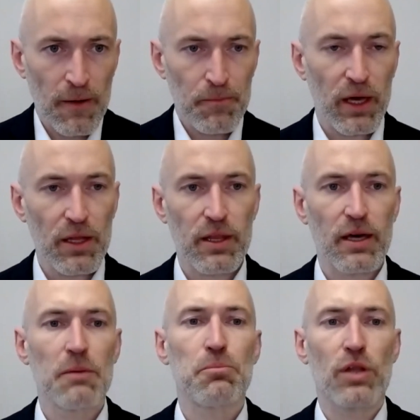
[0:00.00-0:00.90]
and
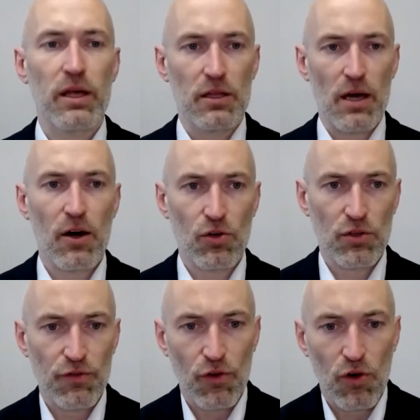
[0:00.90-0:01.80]
then put it
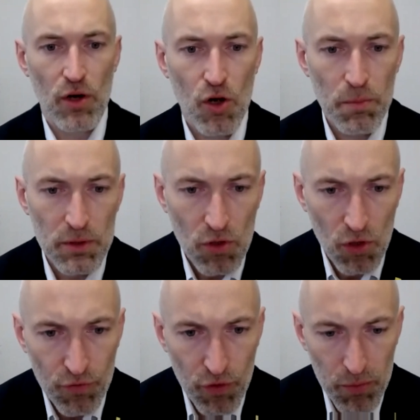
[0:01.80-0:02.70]
out for open
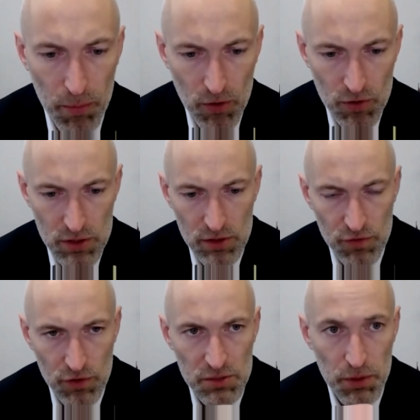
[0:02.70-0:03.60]
call for proposals
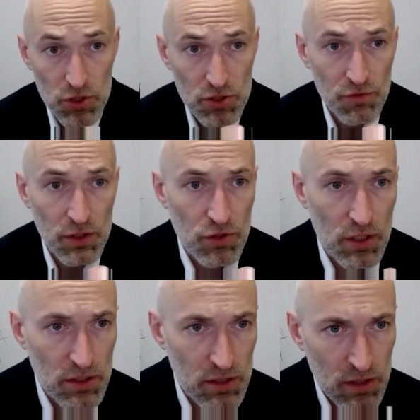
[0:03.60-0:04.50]
for expressions of
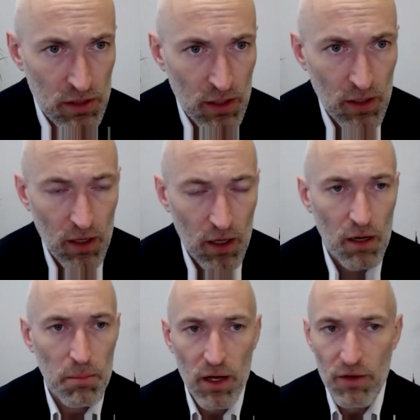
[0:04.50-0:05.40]
interest
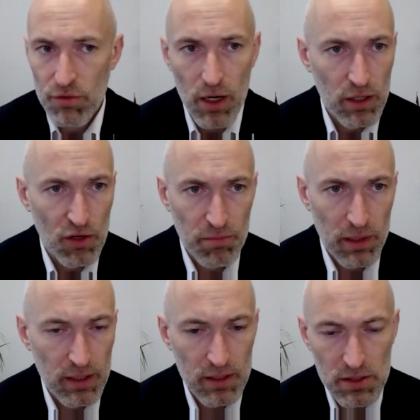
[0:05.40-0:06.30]
by a variety of
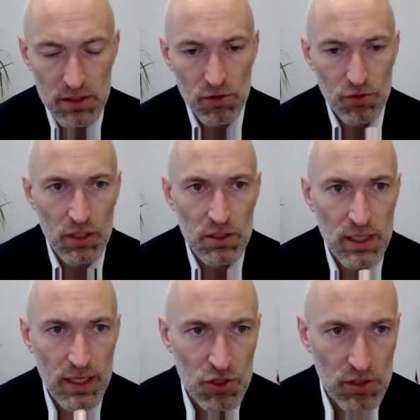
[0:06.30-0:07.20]
players, including
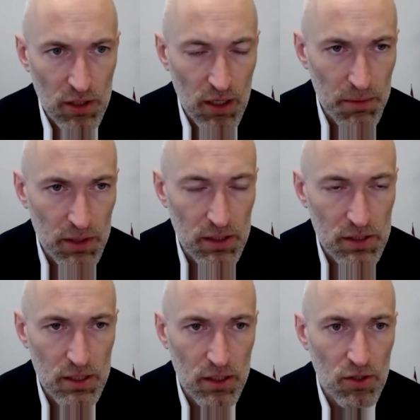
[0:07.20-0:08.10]
international
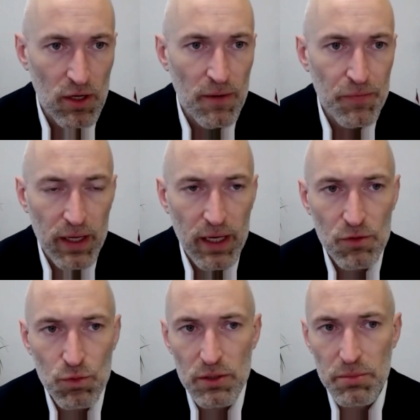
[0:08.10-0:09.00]
companies. So
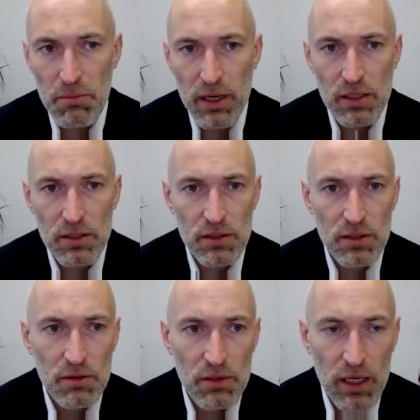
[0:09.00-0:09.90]
again, we'll be
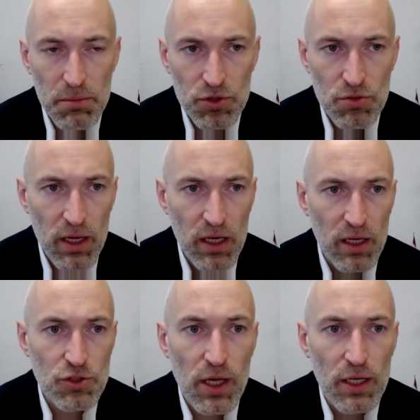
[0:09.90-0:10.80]
able to make
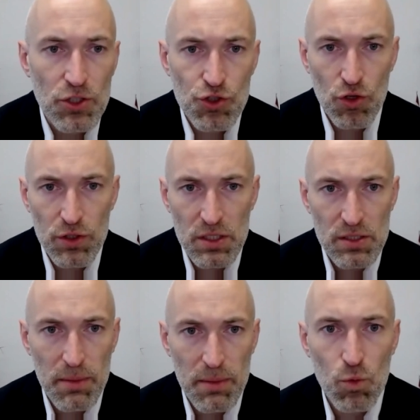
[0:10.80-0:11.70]
educated choices
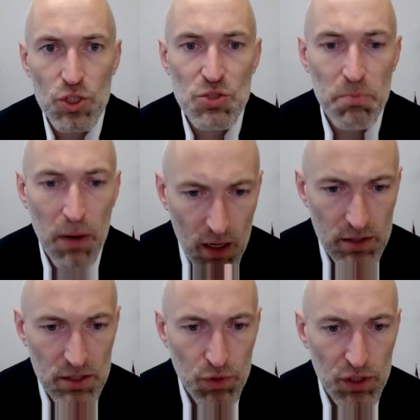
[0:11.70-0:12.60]
about which
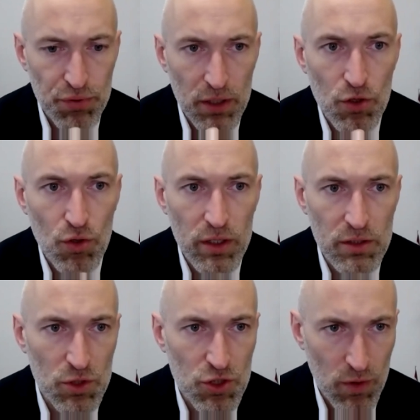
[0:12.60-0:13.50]
parts we procure in
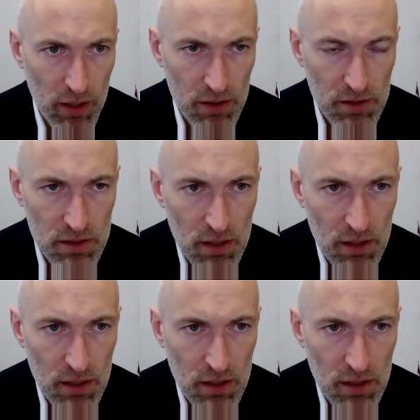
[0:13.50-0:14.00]
which ways.